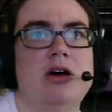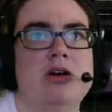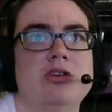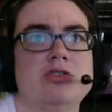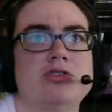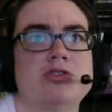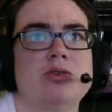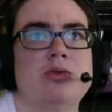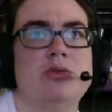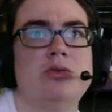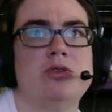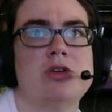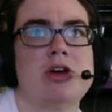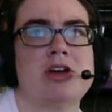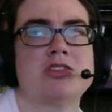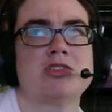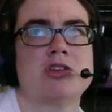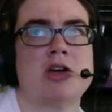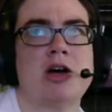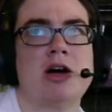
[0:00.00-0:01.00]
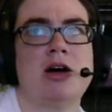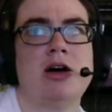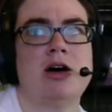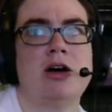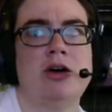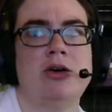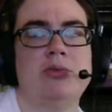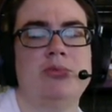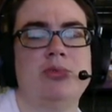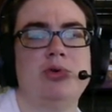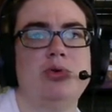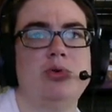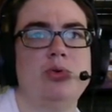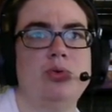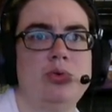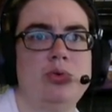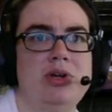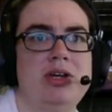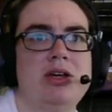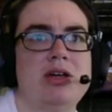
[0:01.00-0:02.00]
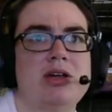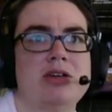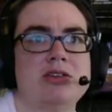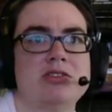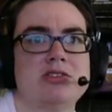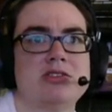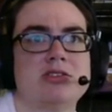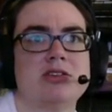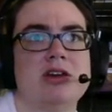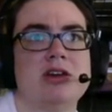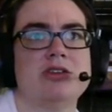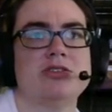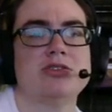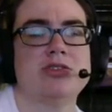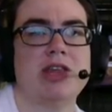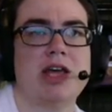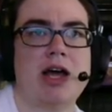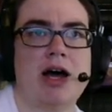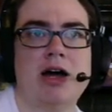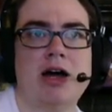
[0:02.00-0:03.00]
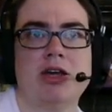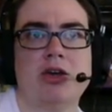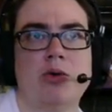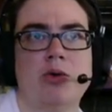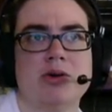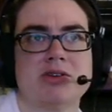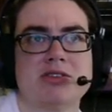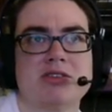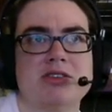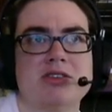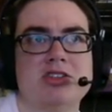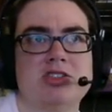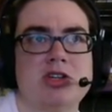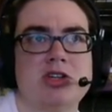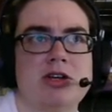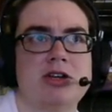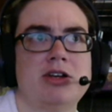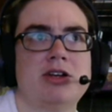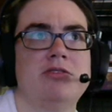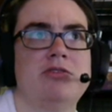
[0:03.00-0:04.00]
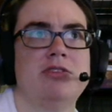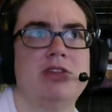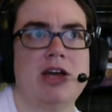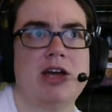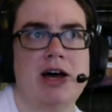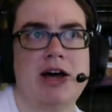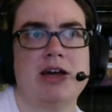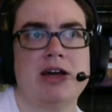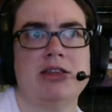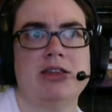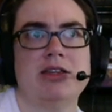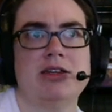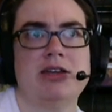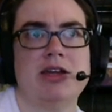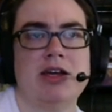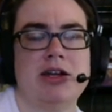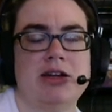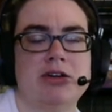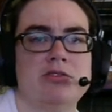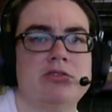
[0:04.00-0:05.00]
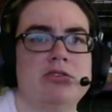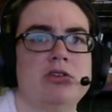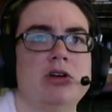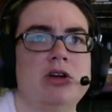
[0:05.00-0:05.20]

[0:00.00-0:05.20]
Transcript: So unas, unius, so the ius and the genitive, the I and the dative.